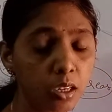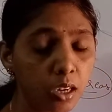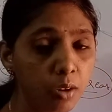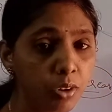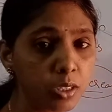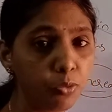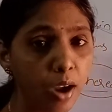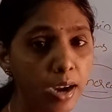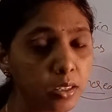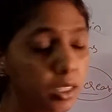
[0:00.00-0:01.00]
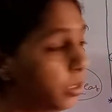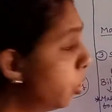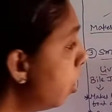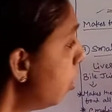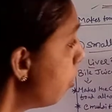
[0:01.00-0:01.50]
converts fats
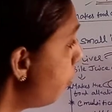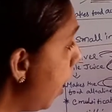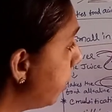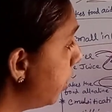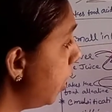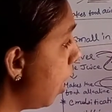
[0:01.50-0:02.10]
into fatty